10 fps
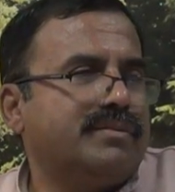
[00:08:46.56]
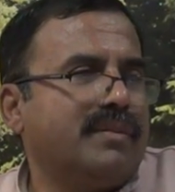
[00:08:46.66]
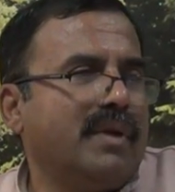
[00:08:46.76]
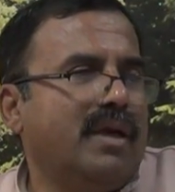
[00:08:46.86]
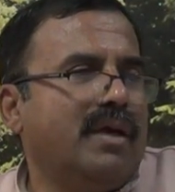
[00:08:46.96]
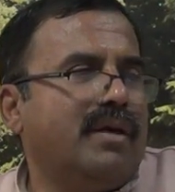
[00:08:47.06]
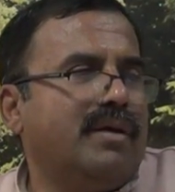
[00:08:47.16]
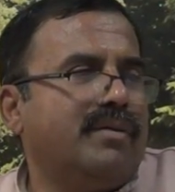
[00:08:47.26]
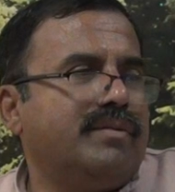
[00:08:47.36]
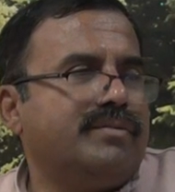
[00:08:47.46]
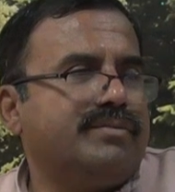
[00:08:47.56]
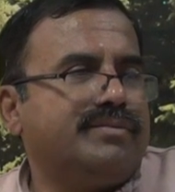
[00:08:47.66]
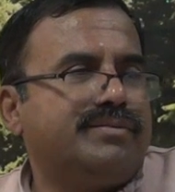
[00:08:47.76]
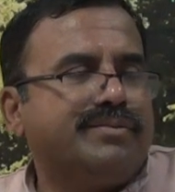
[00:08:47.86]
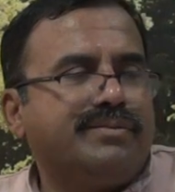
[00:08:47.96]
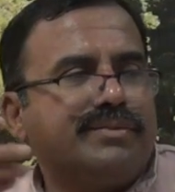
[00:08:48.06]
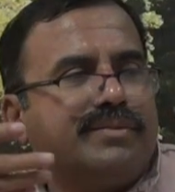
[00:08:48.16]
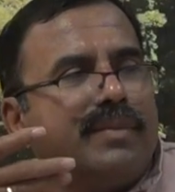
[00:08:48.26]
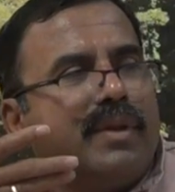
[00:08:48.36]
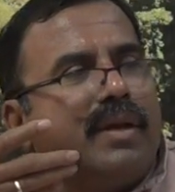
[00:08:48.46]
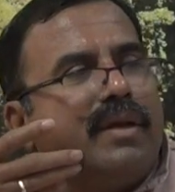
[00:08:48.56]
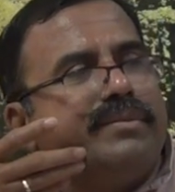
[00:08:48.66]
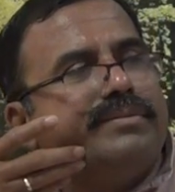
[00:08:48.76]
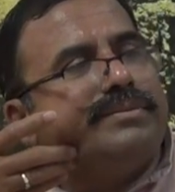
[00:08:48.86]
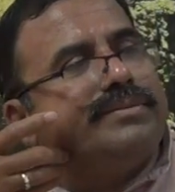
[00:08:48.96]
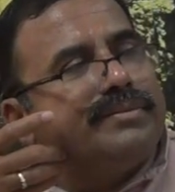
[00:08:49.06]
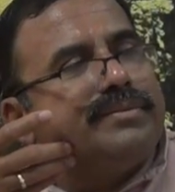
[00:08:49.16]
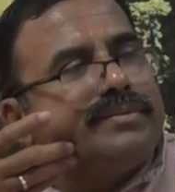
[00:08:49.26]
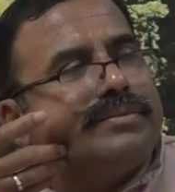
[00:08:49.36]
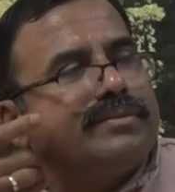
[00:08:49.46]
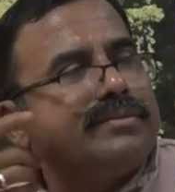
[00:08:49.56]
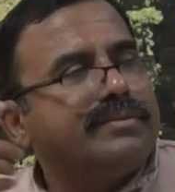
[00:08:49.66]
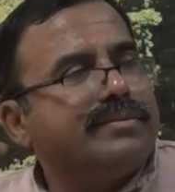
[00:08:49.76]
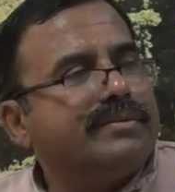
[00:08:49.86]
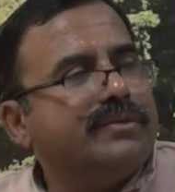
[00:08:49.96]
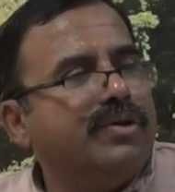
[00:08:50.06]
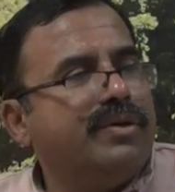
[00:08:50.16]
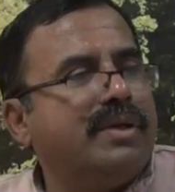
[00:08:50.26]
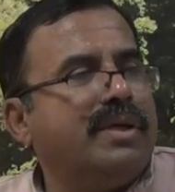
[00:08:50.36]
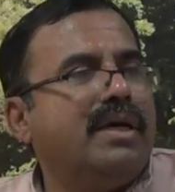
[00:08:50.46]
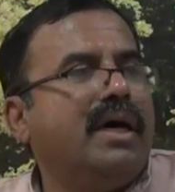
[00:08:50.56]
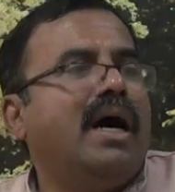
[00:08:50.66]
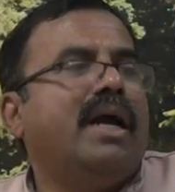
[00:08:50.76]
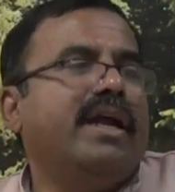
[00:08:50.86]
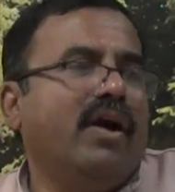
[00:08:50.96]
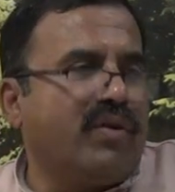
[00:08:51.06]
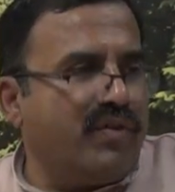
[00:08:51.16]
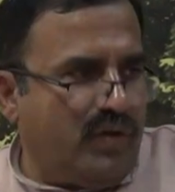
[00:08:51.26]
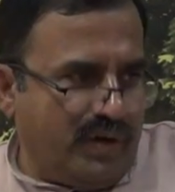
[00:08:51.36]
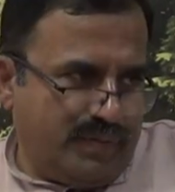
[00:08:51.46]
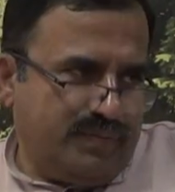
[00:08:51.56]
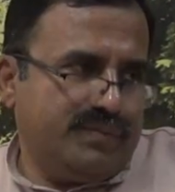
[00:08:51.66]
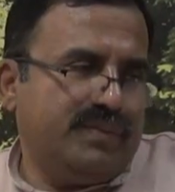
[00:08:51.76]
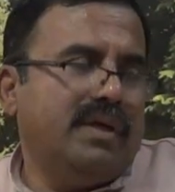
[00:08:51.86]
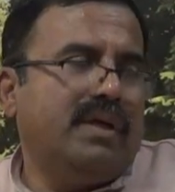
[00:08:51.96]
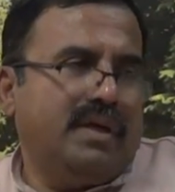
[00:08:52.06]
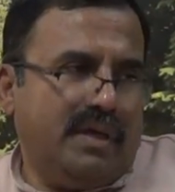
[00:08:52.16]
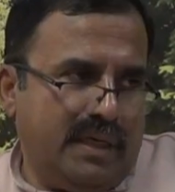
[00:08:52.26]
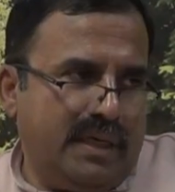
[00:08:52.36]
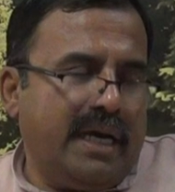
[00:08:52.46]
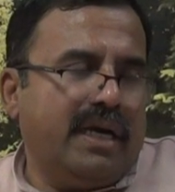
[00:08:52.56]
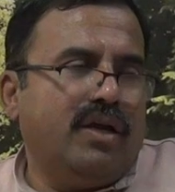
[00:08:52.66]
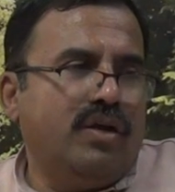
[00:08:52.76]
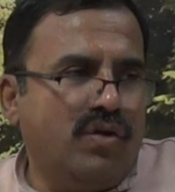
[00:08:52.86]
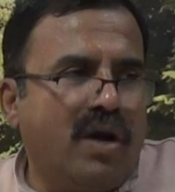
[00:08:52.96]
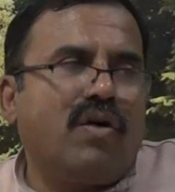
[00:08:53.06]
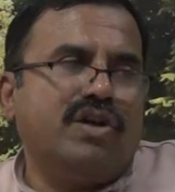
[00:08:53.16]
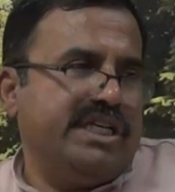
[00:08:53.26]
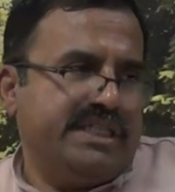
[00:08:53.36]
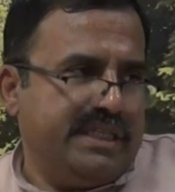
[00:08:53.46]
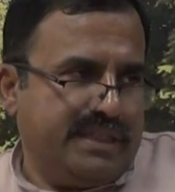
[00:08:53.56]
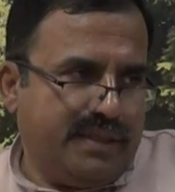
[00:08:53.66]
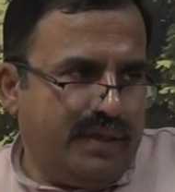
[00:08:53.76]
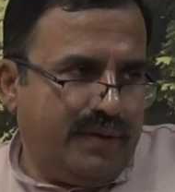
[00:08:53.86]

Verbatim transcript: The moment you recognize it's a thought, you are out of already out of thought. Out of the right. your consciousness.